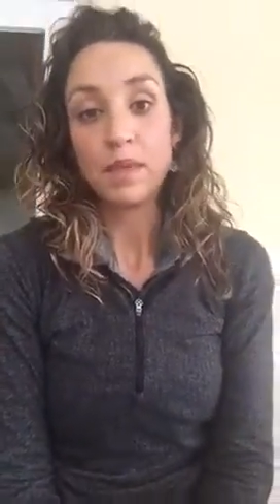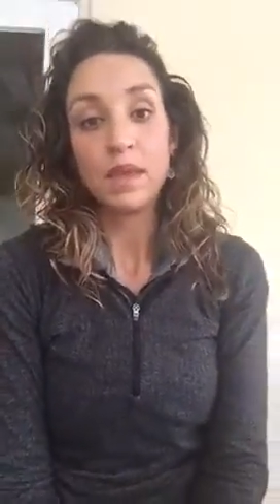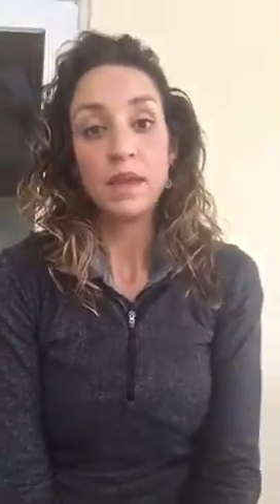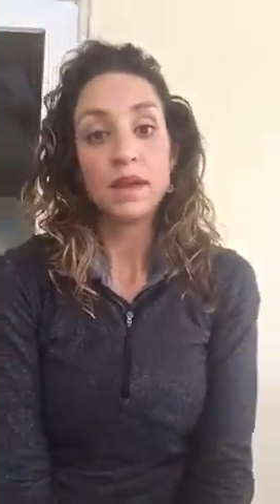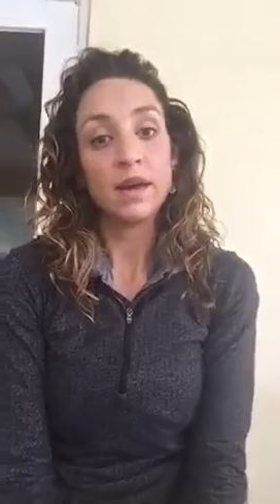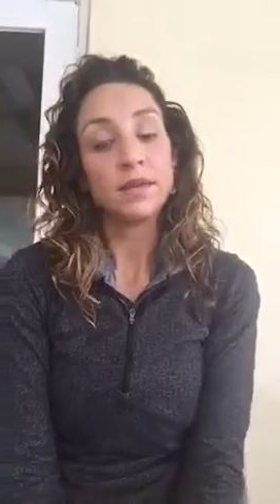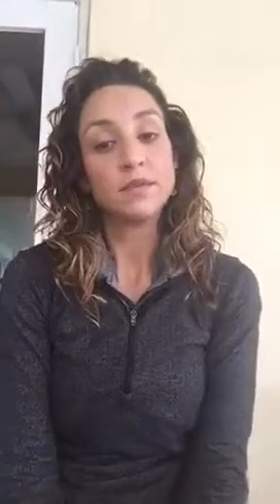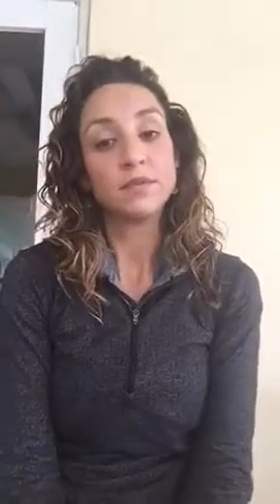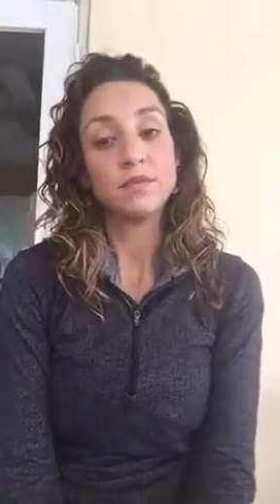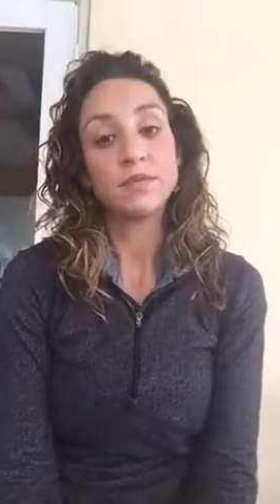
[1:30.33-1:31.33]
It kind
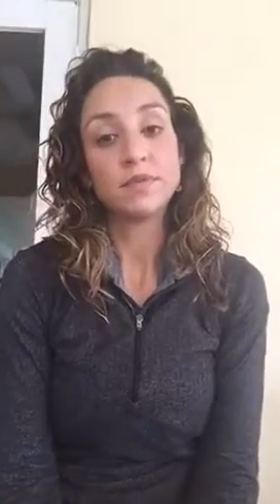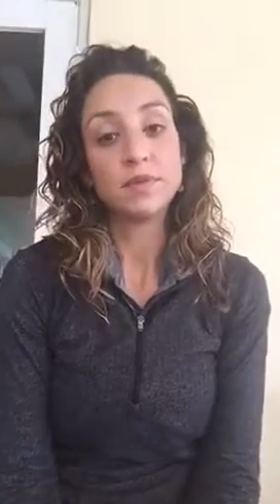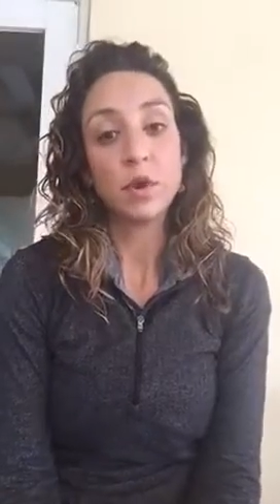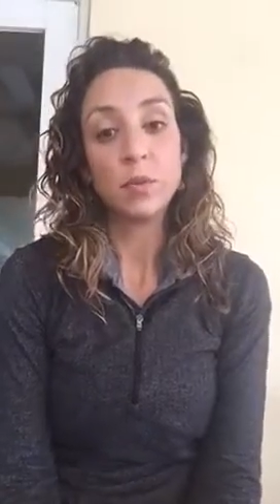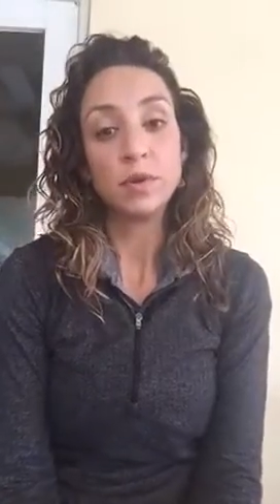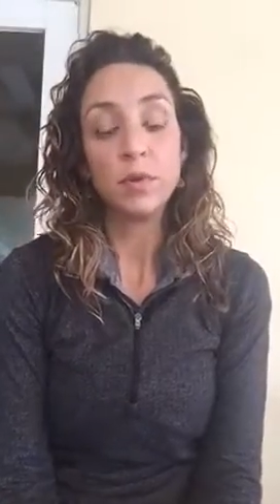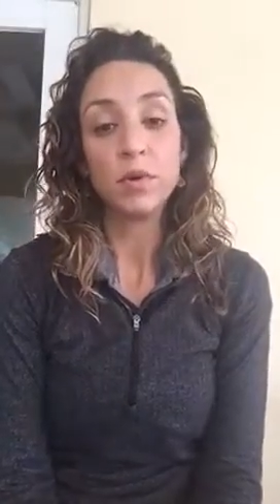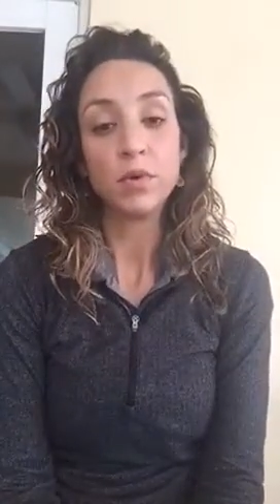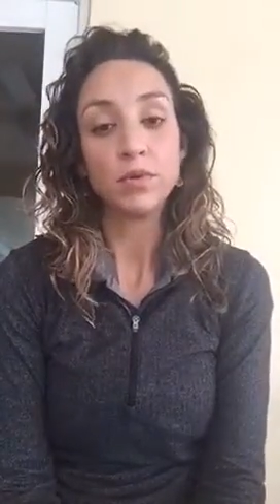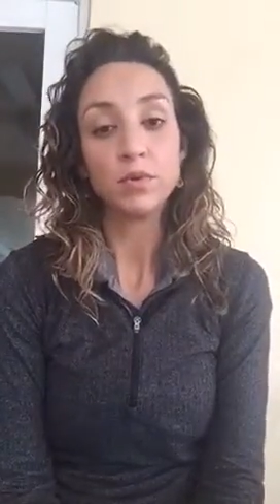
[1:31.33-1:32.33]
of opened up a
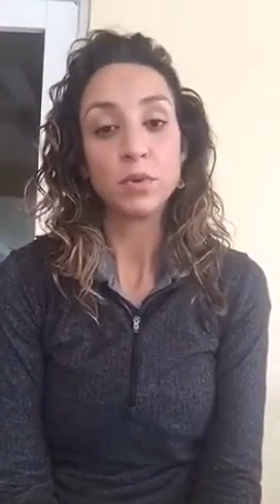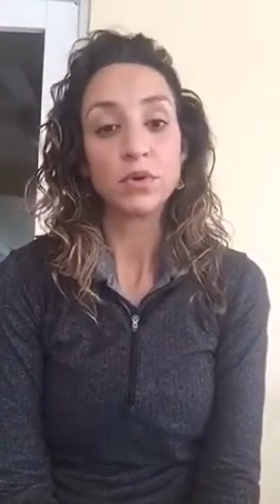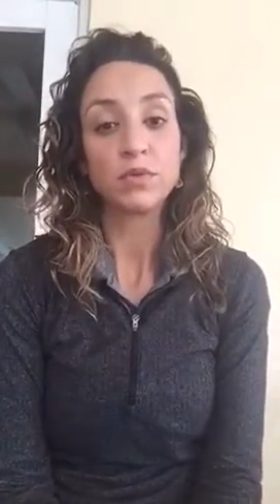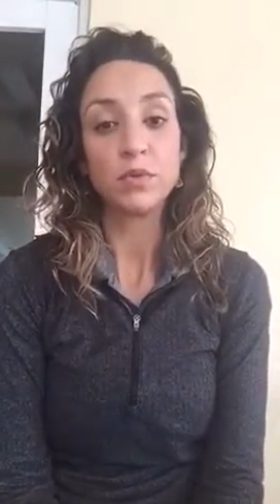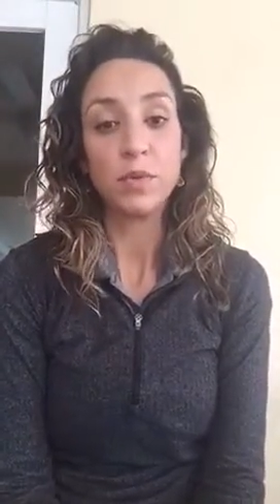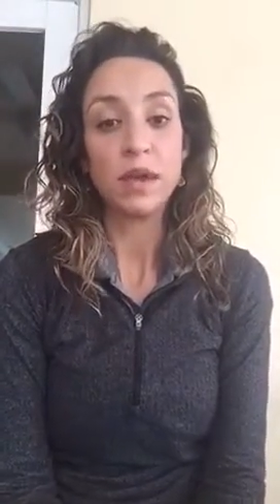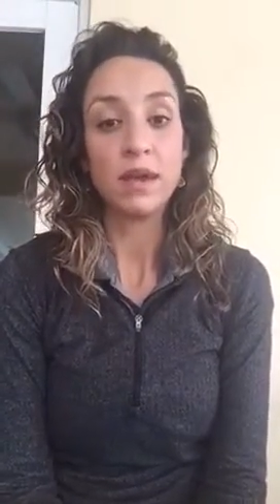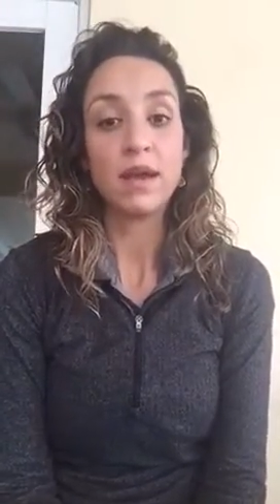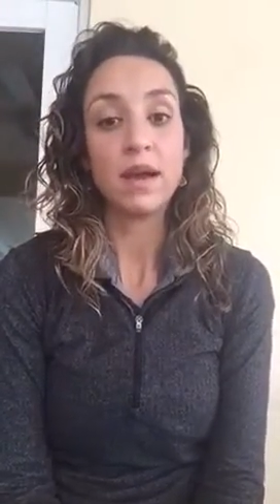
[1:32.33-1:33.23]
whole new world for me.